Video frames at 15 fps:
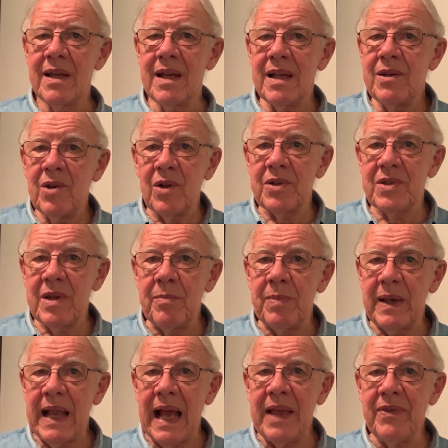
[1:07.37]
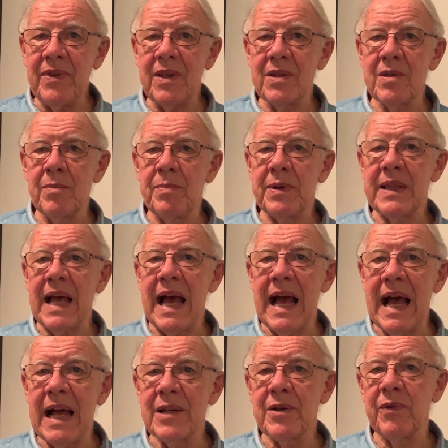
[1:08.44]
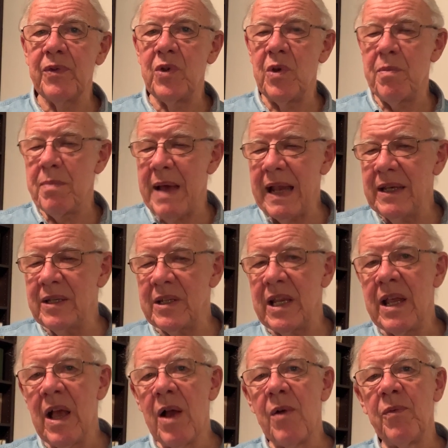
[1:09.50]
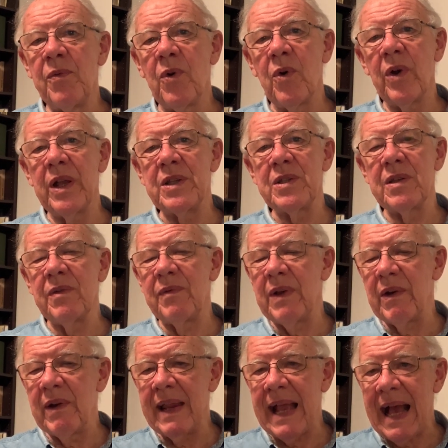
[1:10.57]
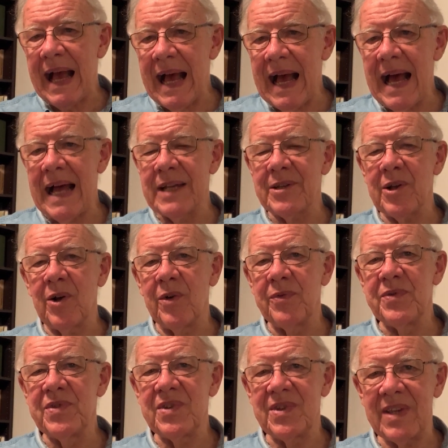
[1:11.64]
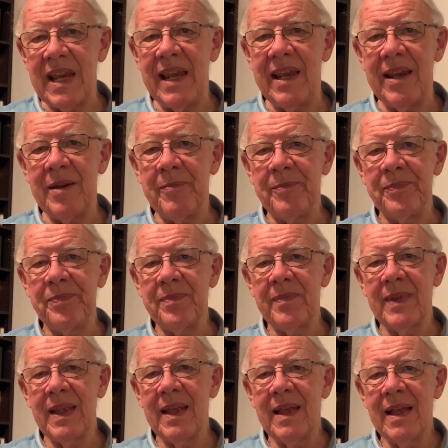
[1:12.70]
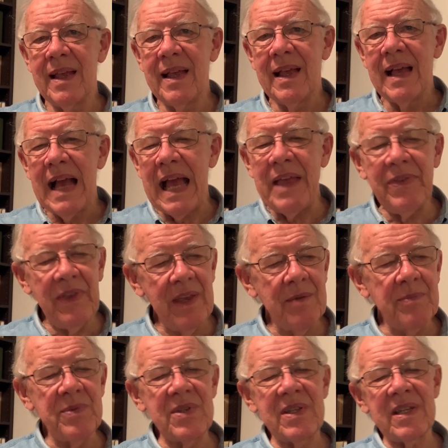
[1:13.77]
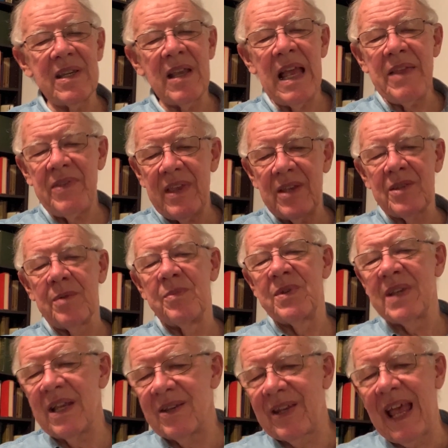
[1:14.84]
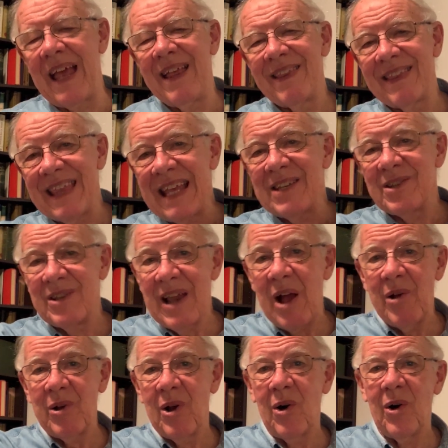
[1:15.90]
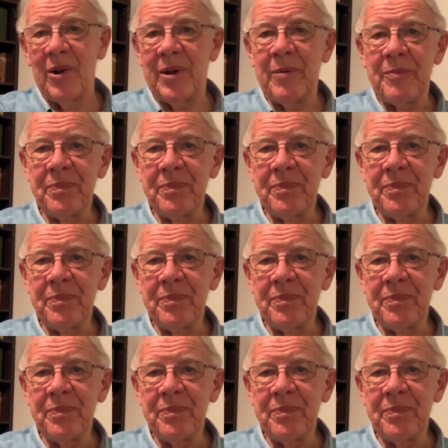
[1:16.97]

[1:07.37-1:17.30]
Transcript: And not simply atheism, but the heart of humanity, for it's the very heart of sin. Atheism says there's no God.